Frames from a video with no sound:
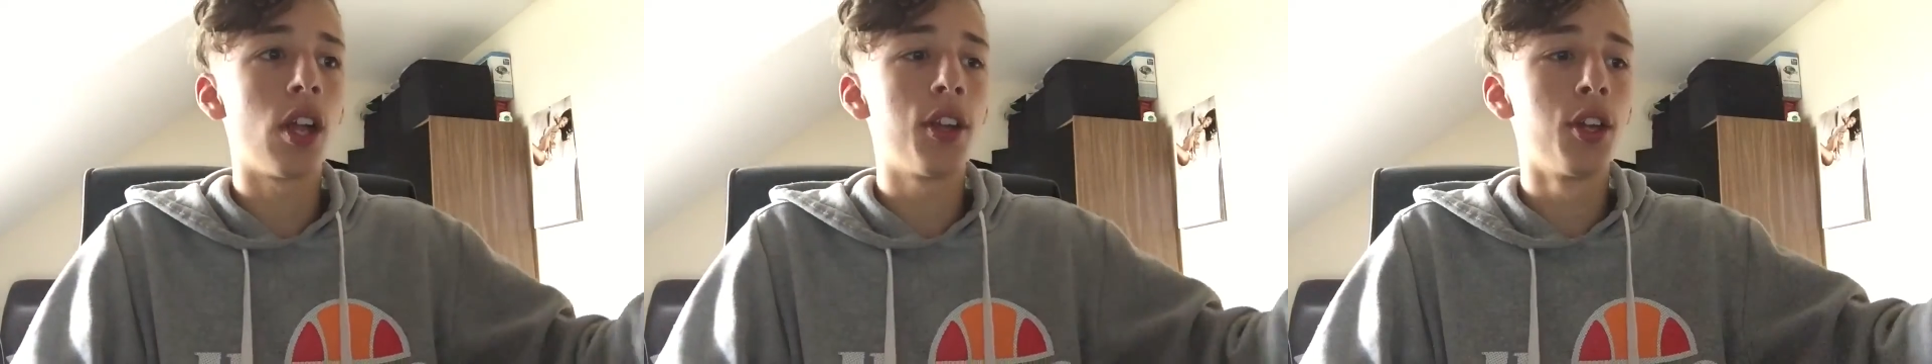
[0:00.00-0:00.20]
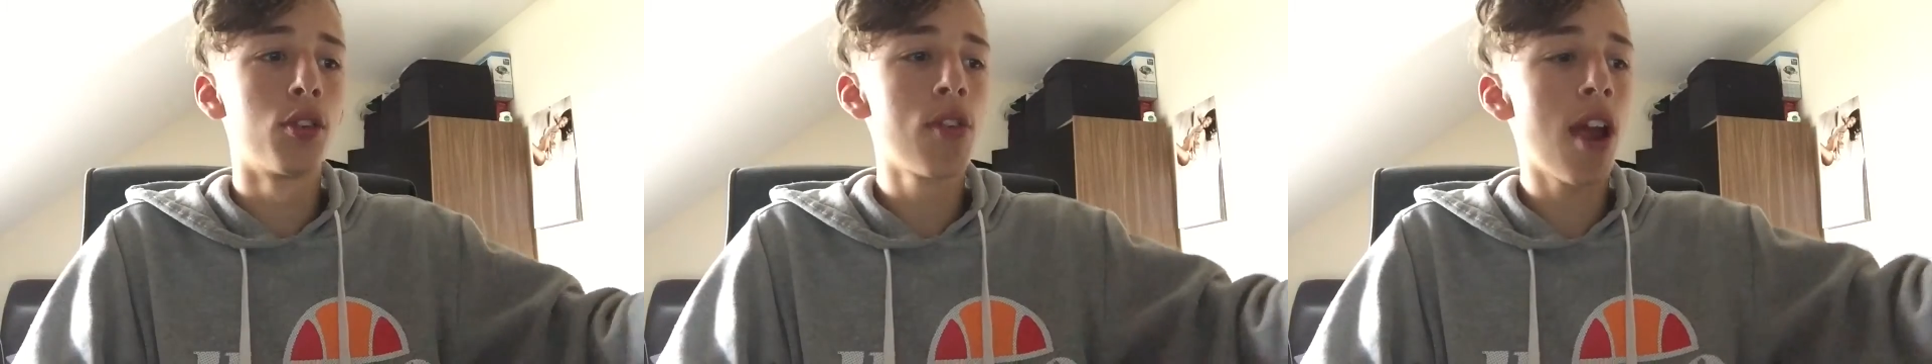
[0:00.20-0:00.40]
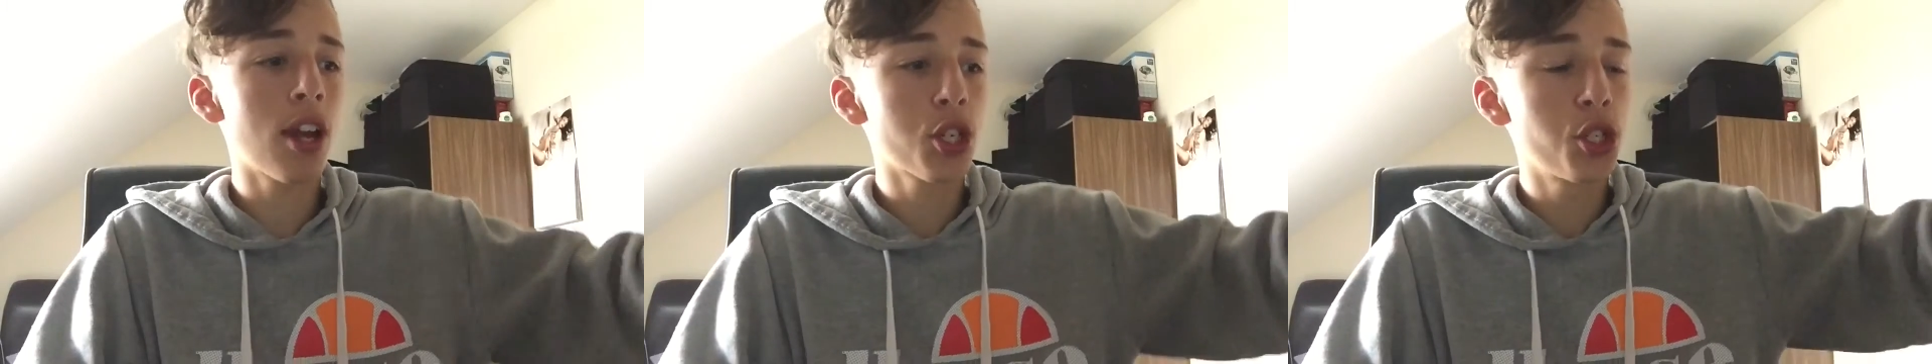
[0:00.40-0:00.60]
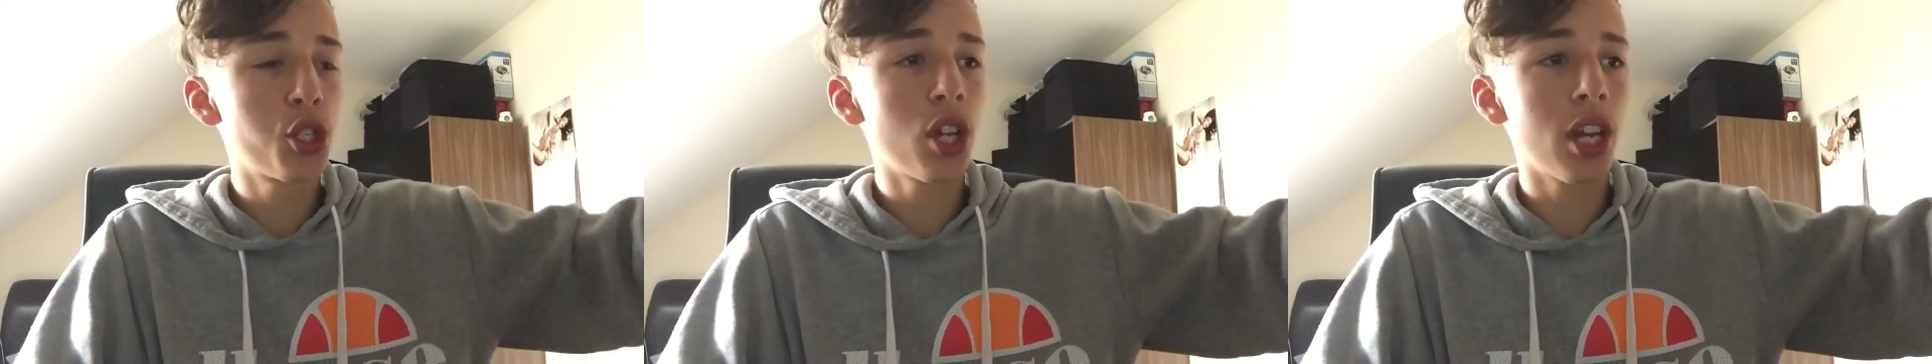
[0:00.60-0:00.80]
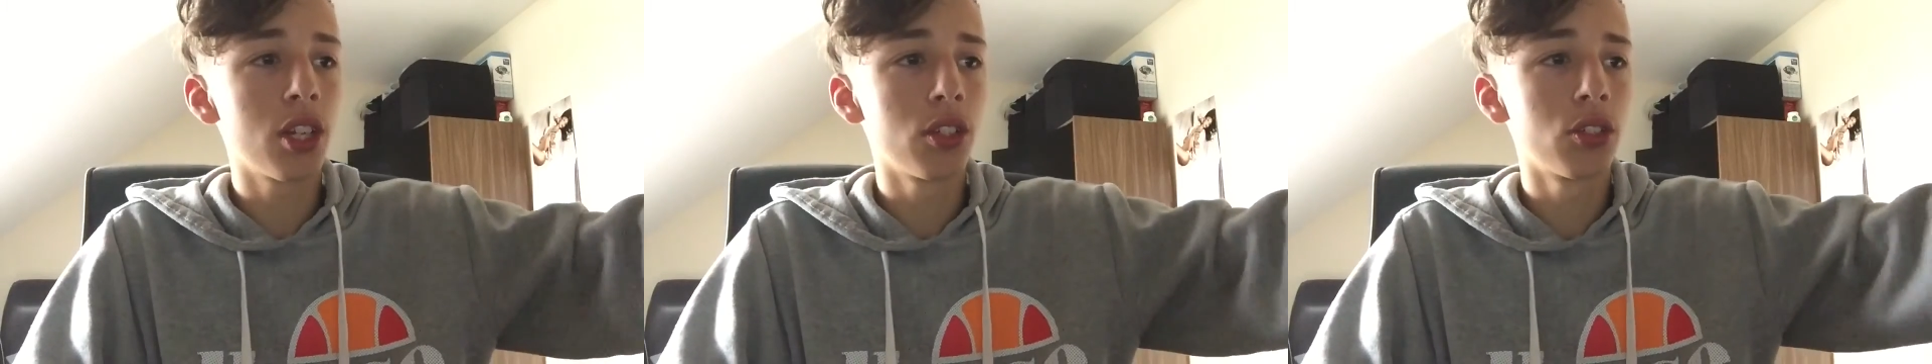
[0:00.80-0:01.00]
I know reaction
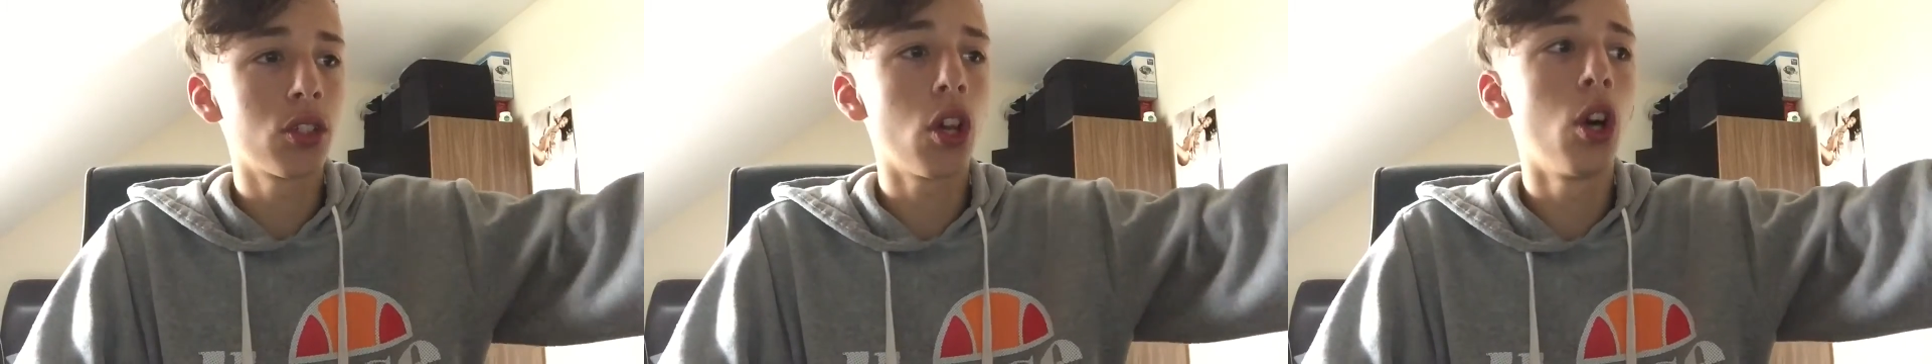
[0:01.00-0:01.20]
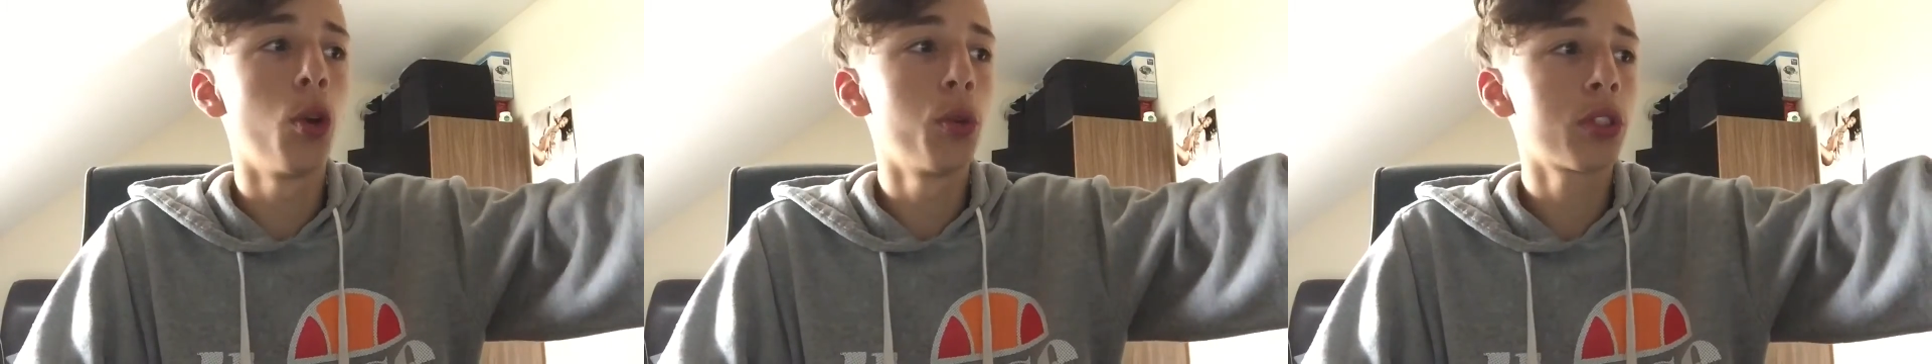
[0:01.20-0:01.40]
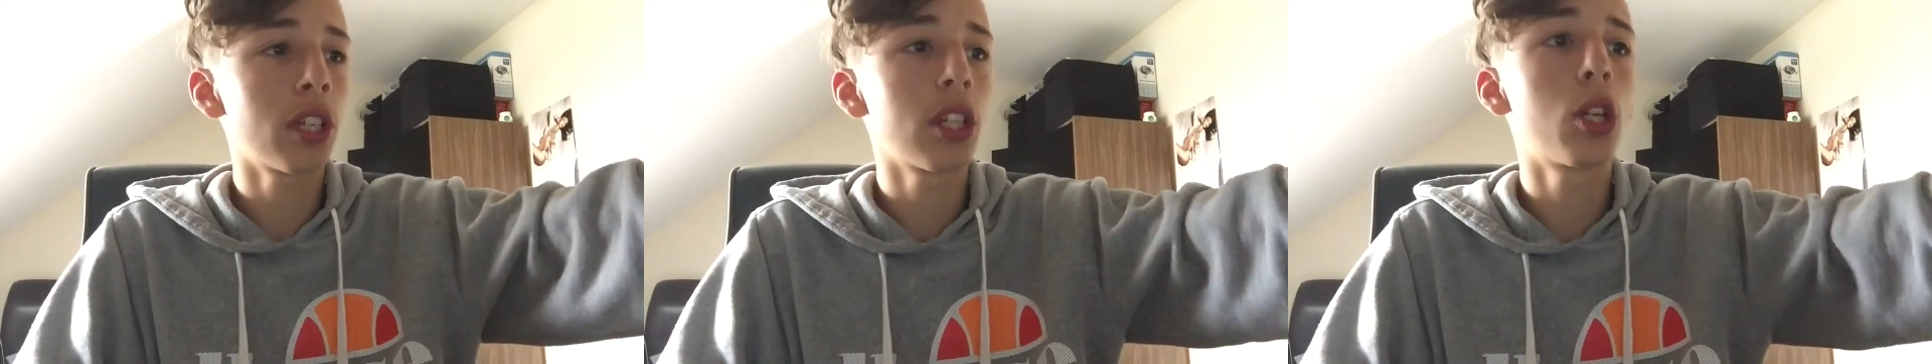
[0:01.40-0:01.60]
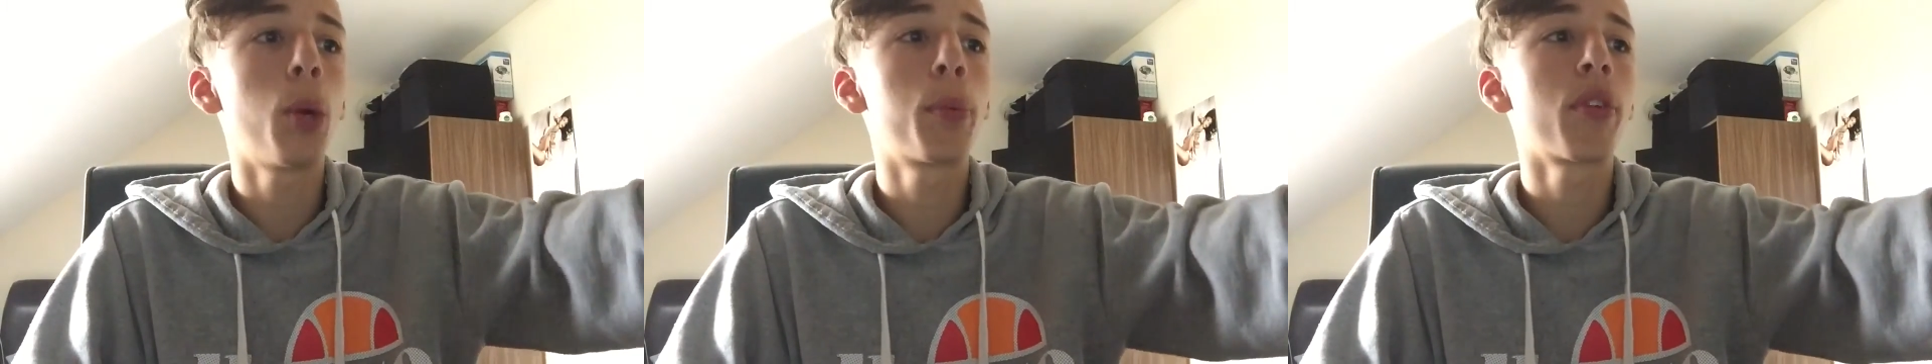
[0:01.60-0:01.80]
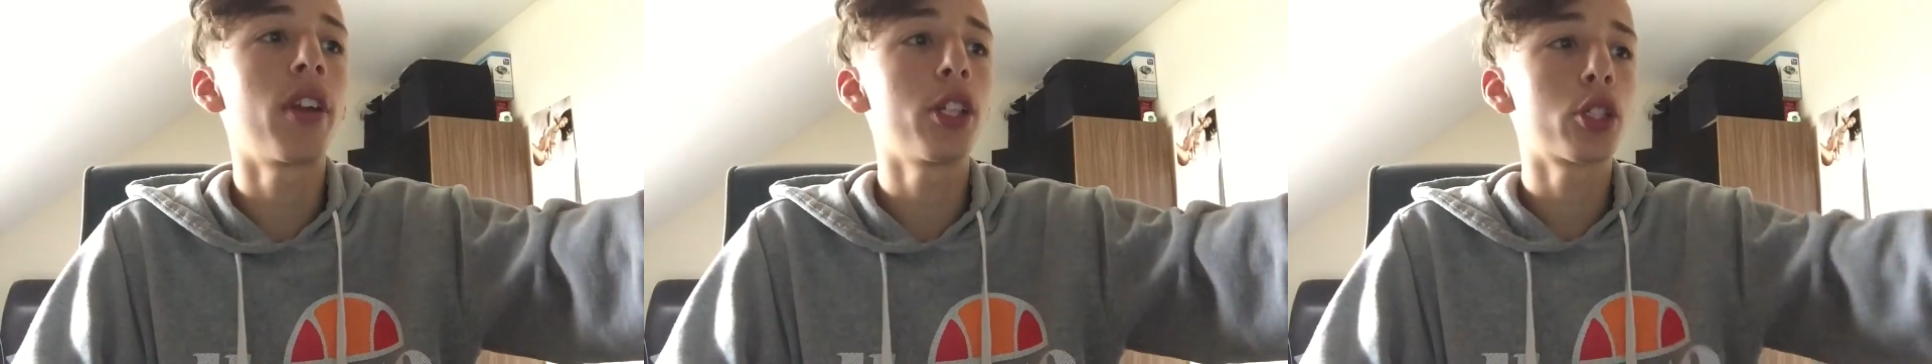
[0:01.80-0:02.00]
channels always hit
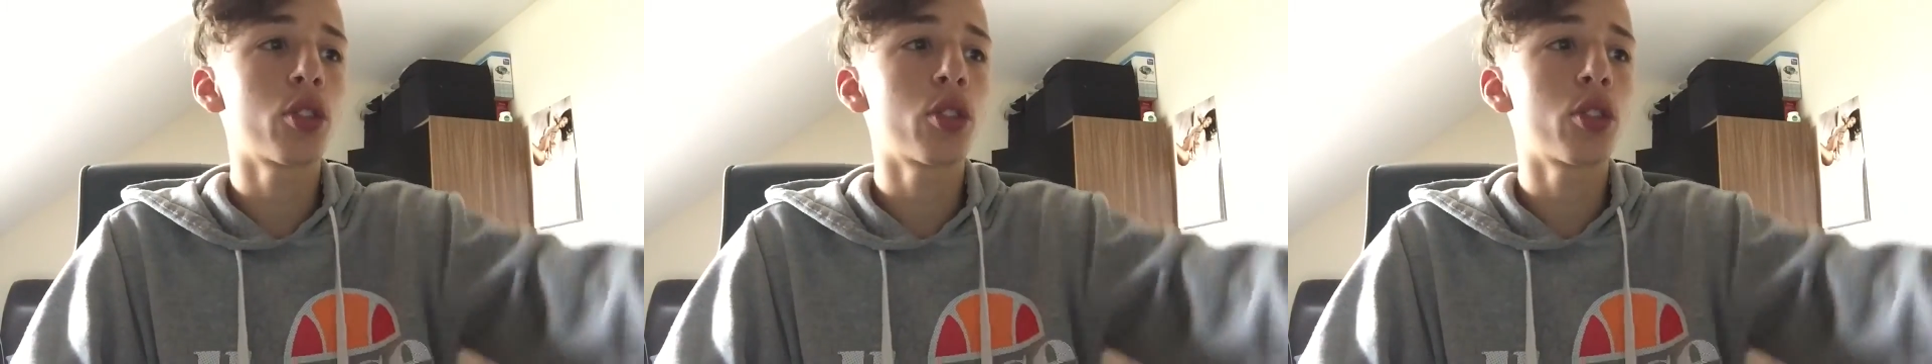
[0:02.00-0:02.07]
copyright